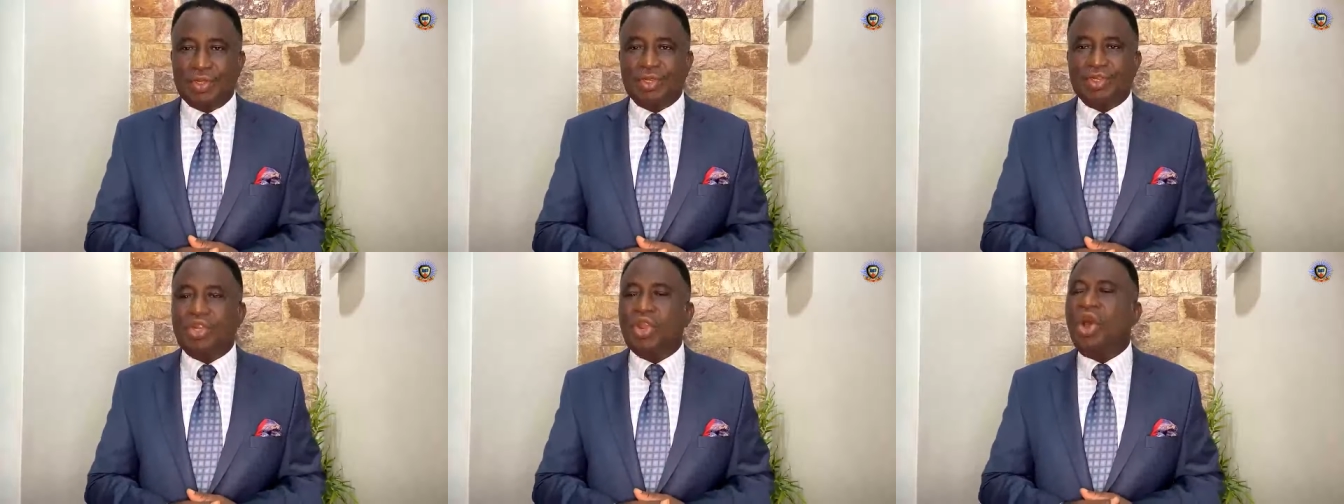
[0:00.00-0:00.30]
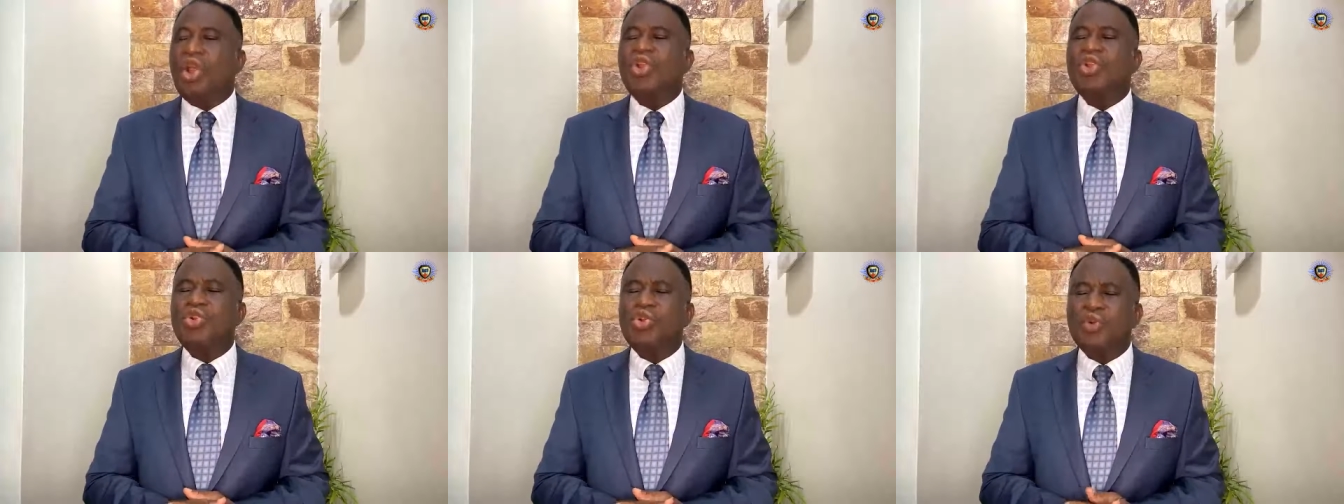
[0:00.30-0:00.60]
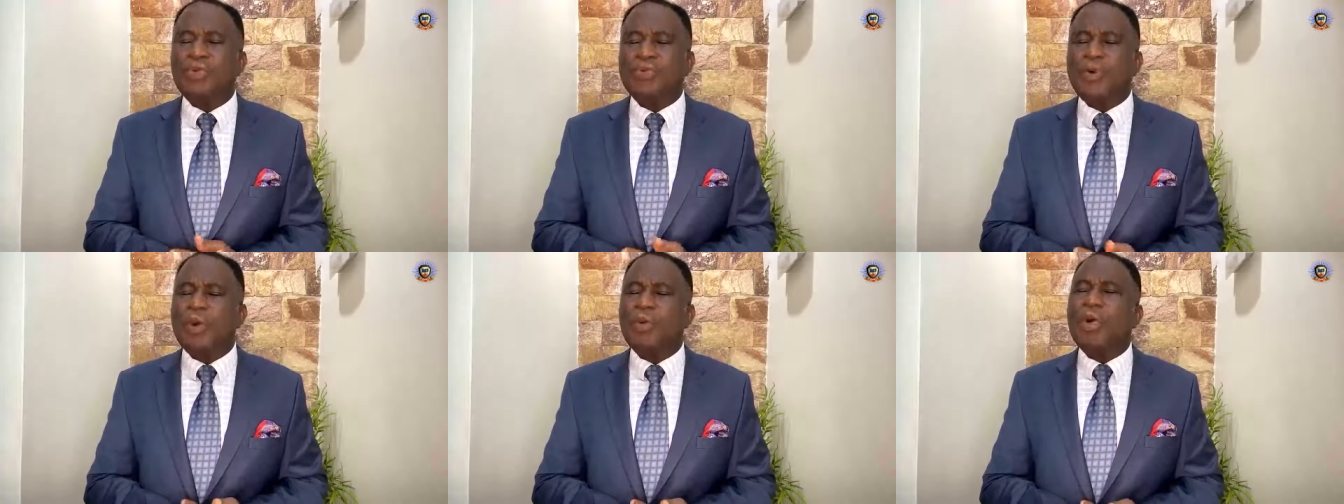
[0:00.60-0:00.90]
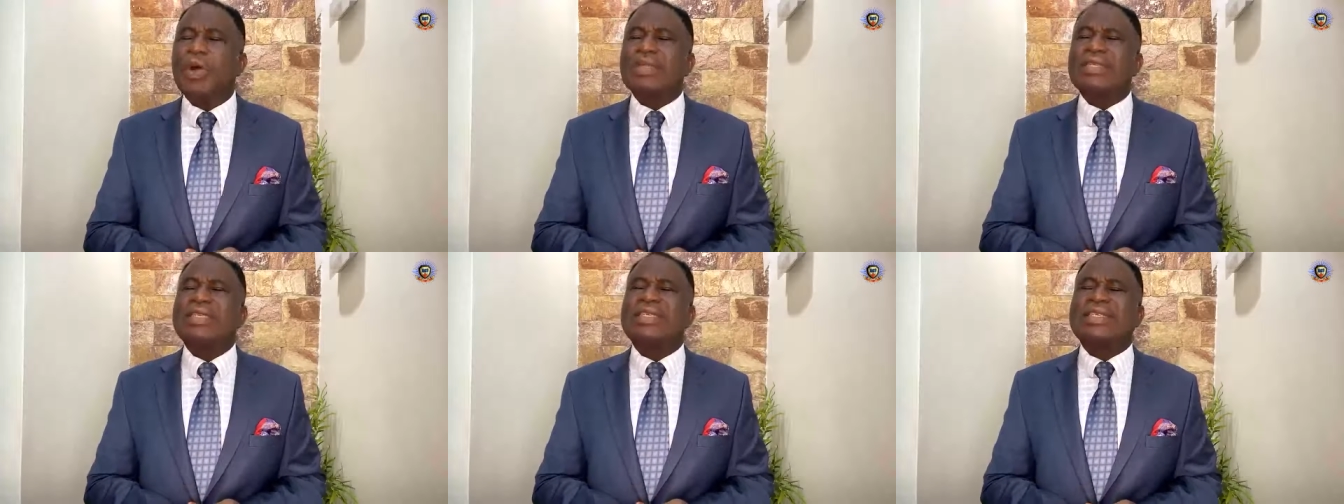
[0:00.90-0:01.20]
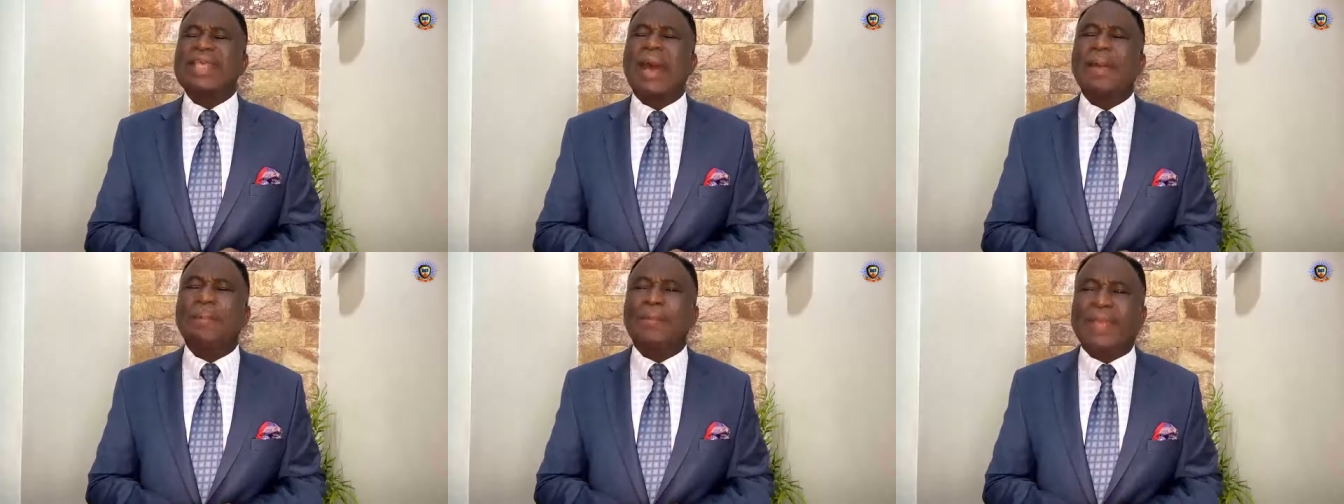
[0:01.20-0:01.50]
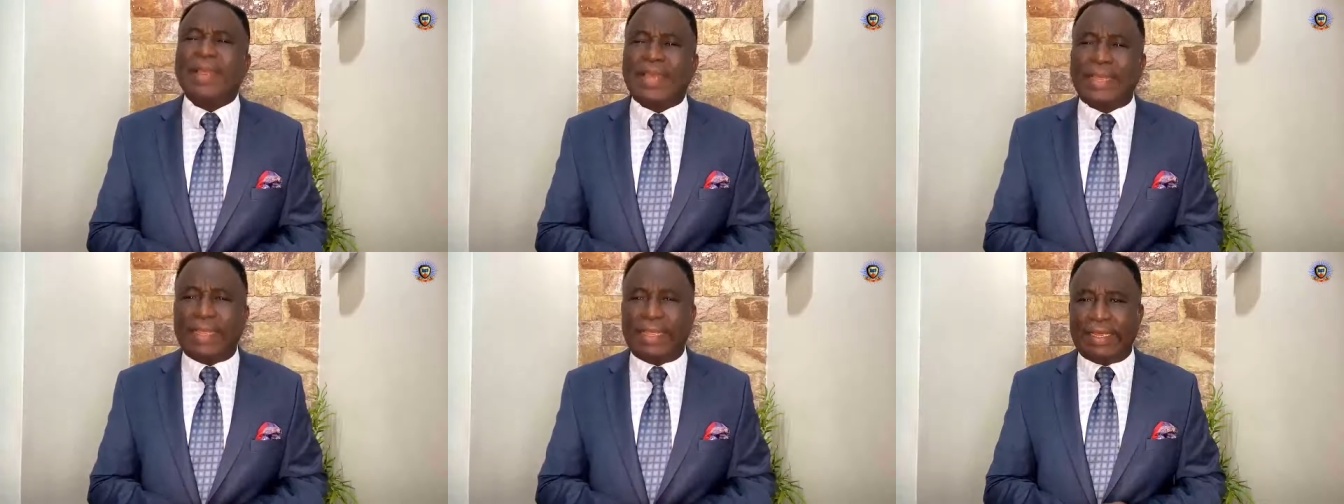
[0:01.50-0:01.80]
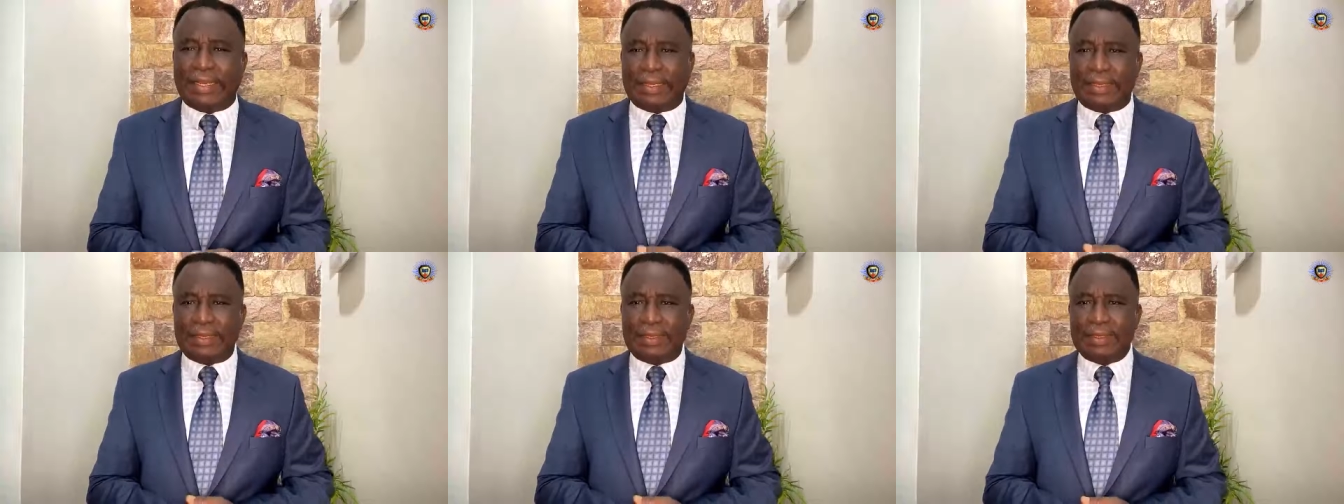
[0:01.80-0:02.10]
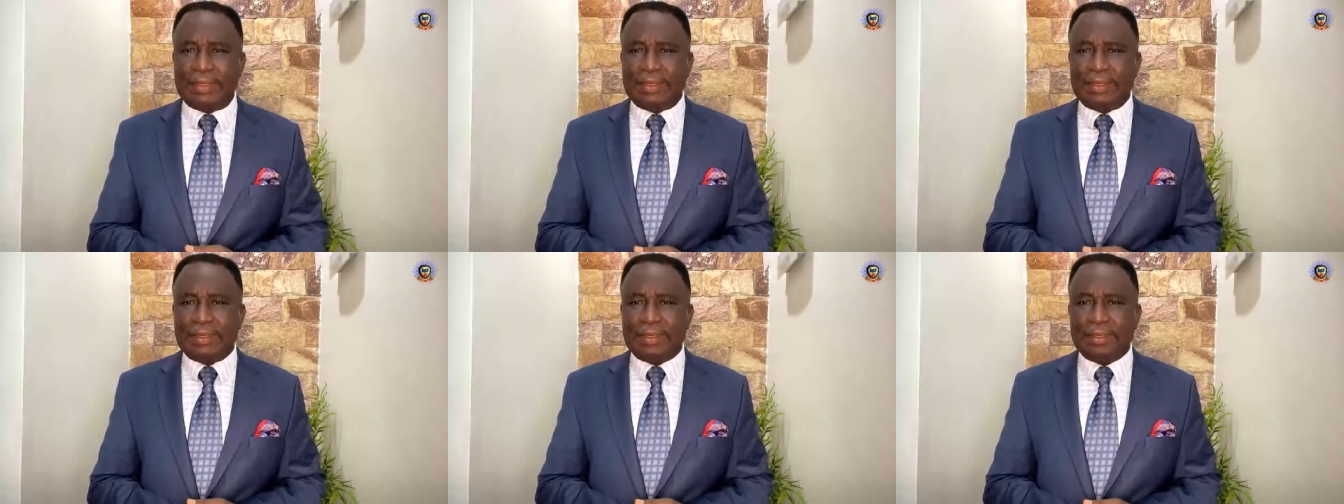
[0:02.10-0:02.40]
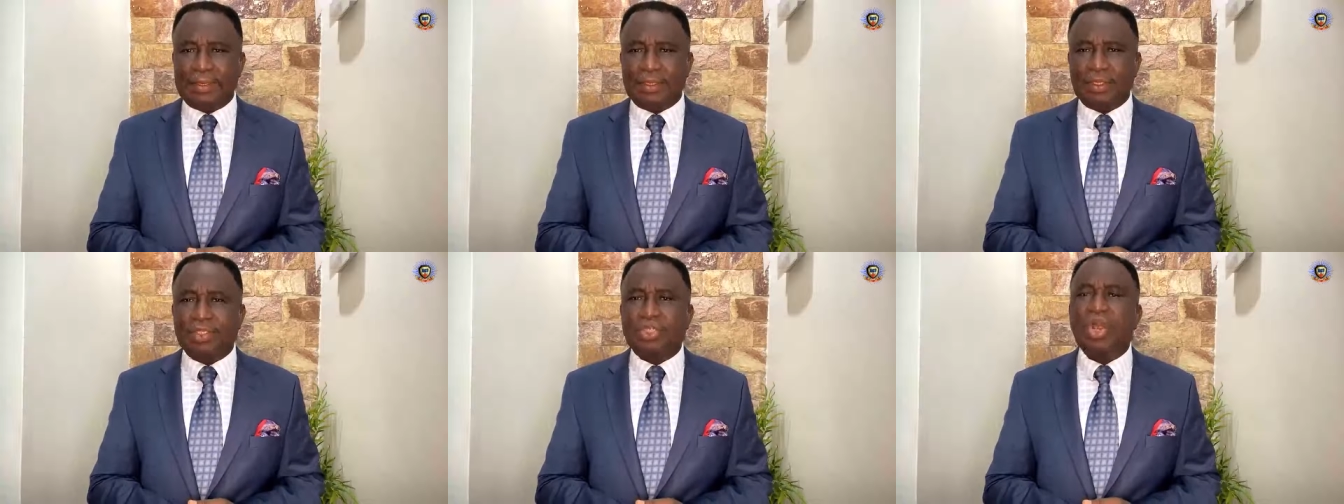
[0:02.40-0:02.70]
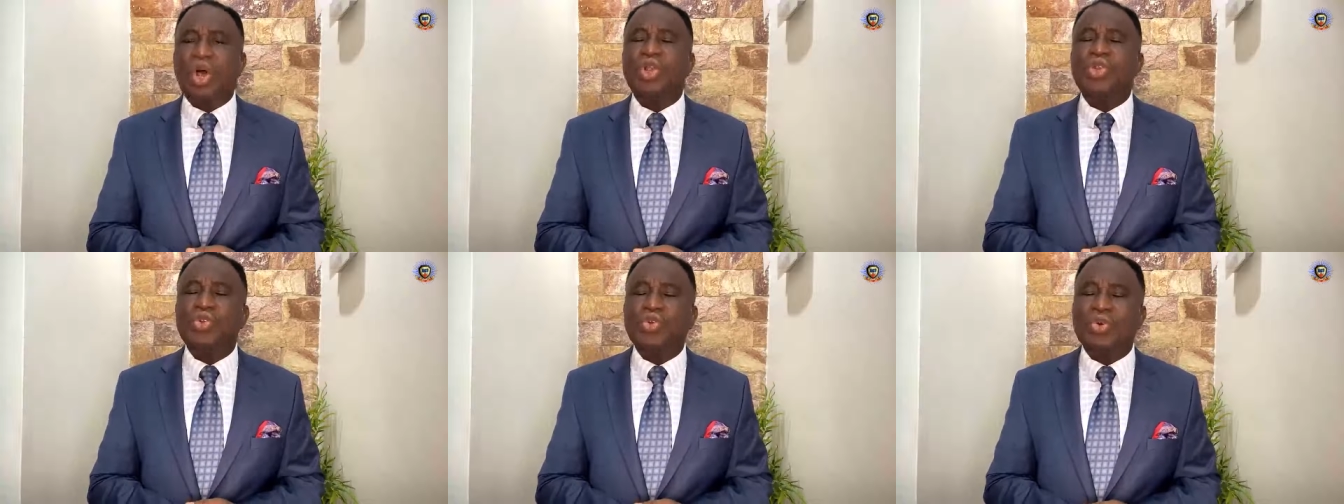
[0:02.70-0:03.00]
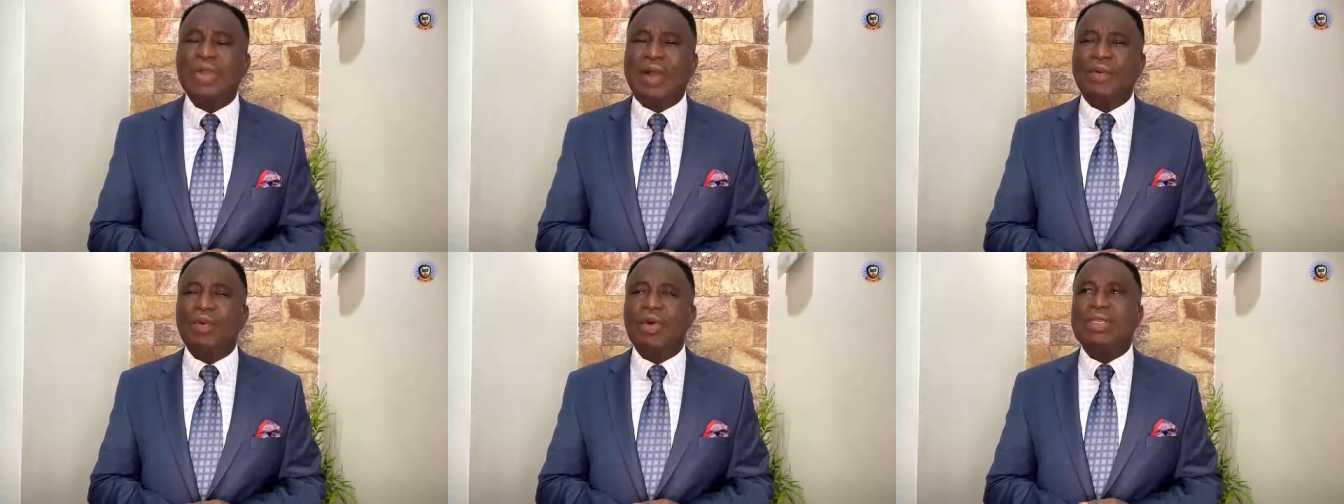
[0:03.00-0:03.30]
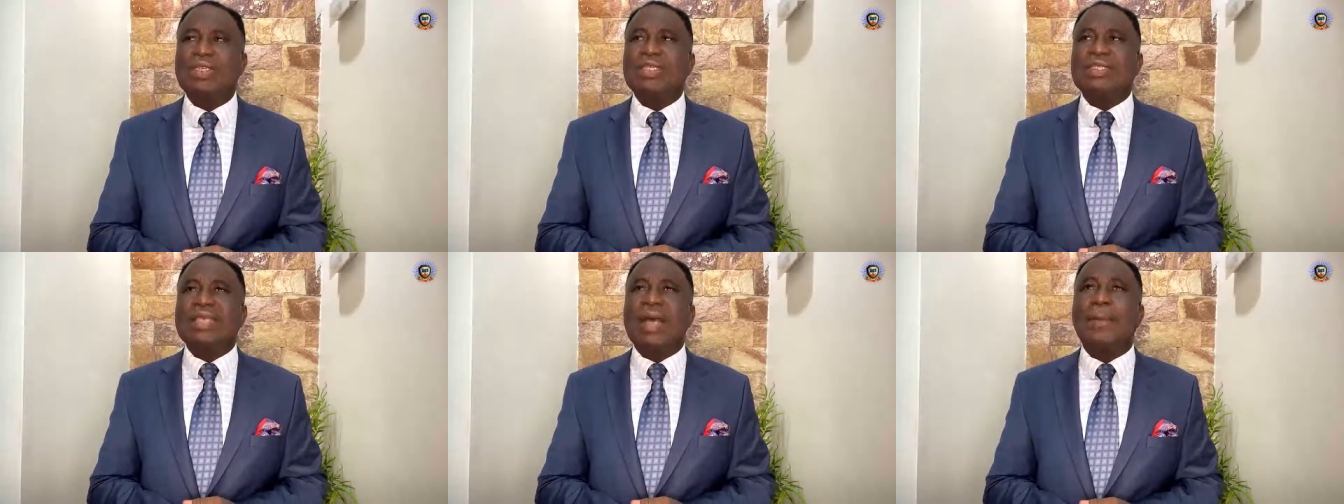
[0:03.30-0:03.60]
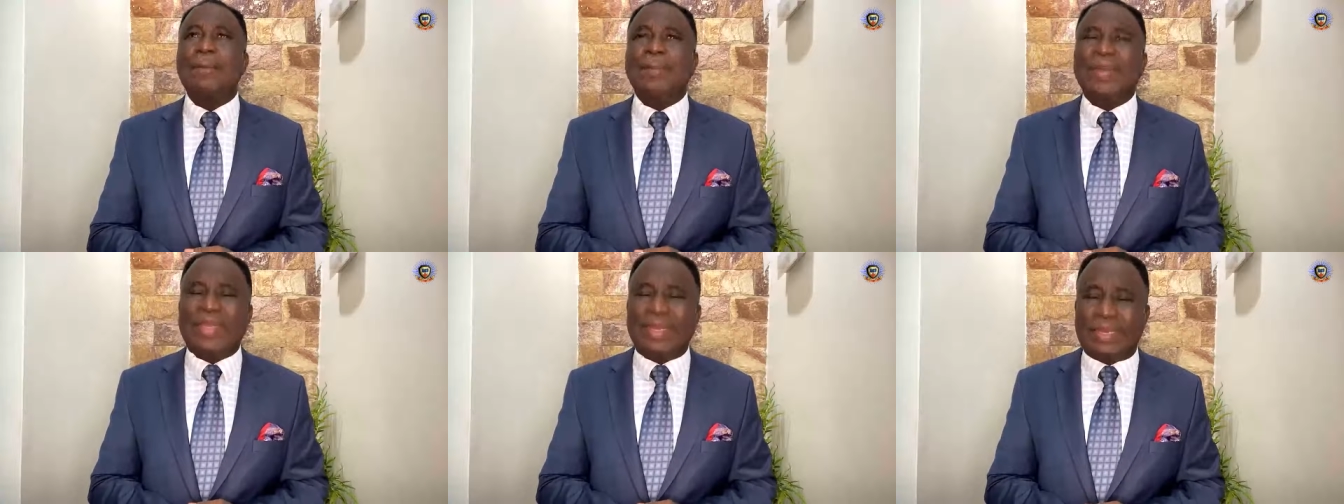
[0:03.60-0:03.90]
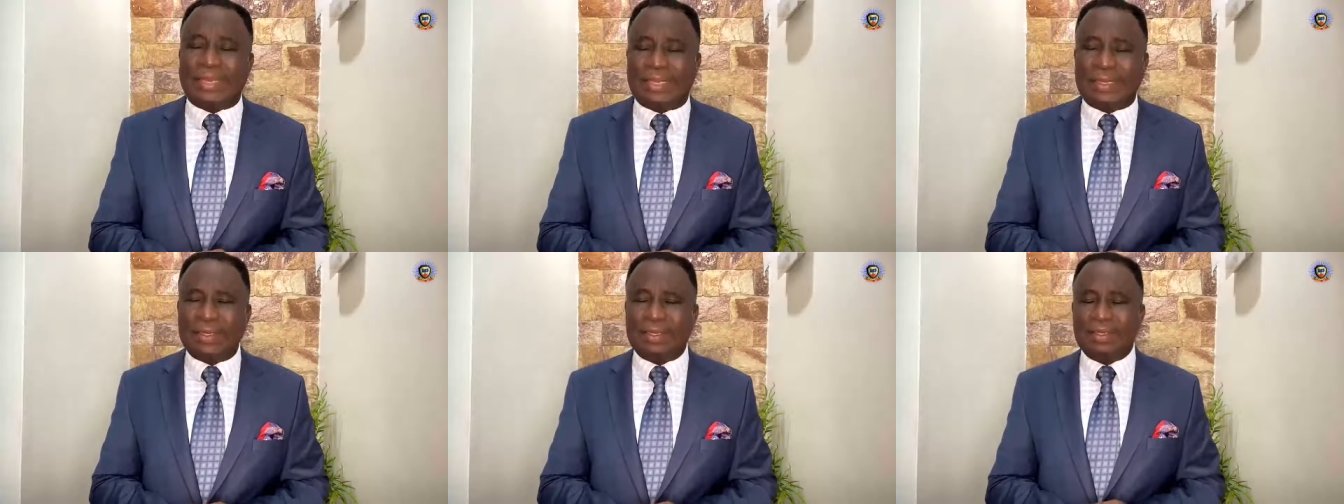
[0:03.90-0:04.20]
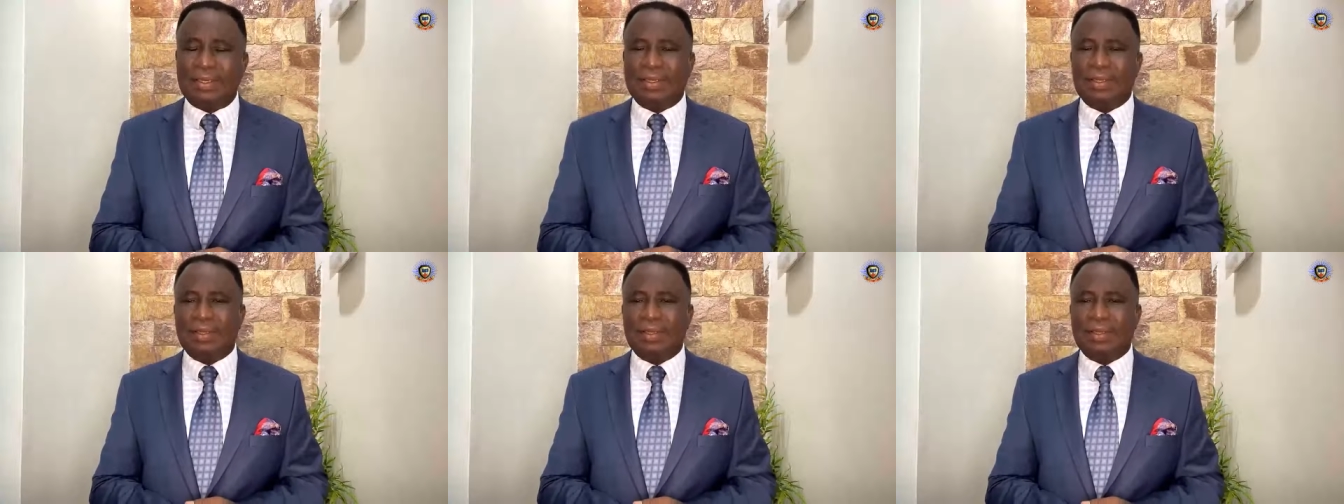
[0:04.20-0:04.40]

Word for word: Don't look for what is appealing. Don't look at what is appealing.